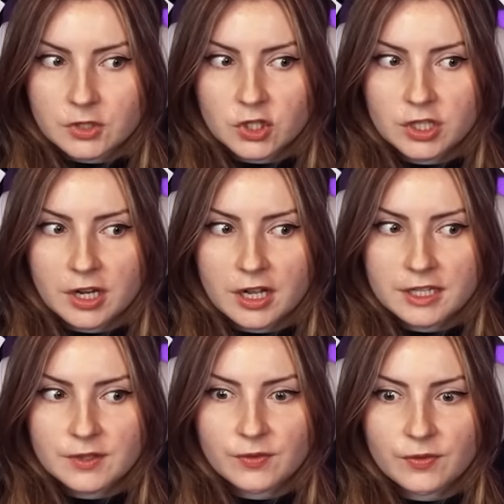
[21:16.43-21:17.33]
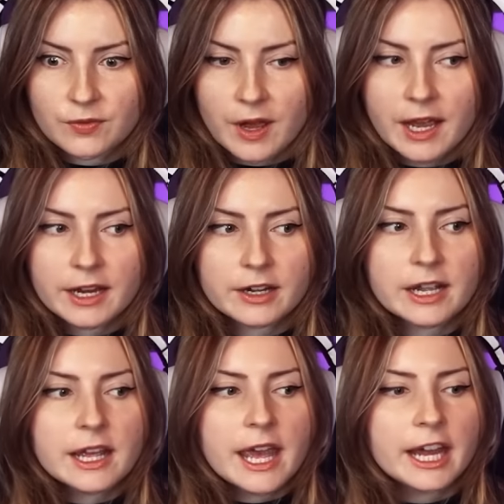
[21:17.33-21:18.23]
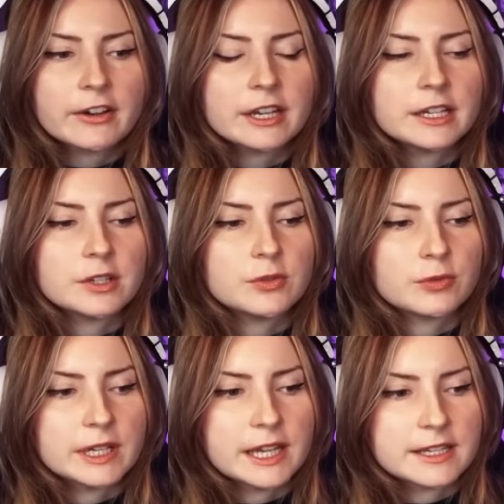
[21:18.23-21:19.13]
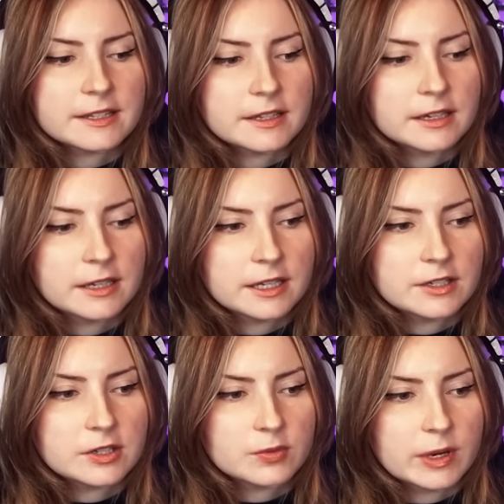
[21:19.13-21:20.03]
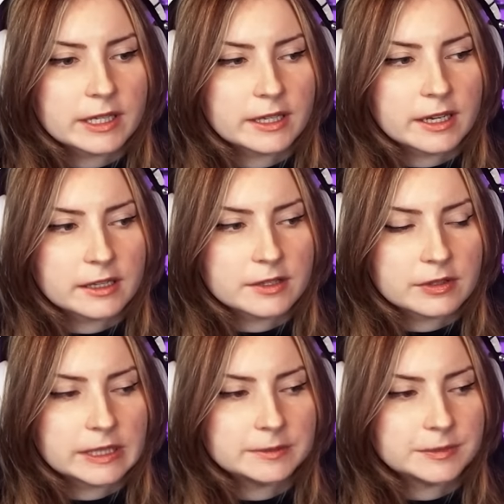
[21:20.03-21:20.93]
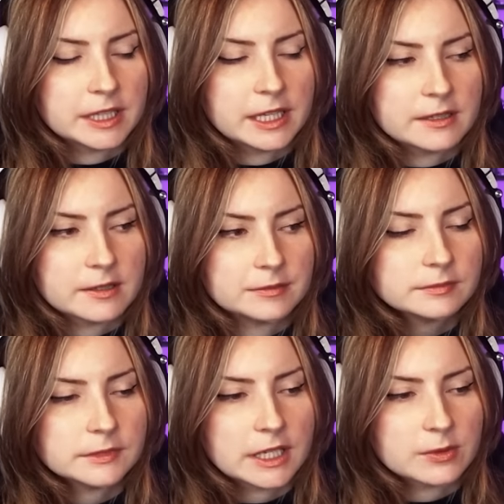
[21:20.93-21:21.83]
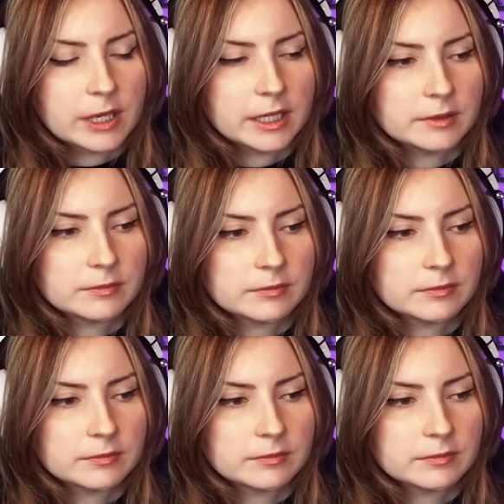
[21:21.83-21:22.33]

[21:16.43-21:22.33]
Shots fired. Harry, you realize he's just wearing the necklace, right? Like that's why.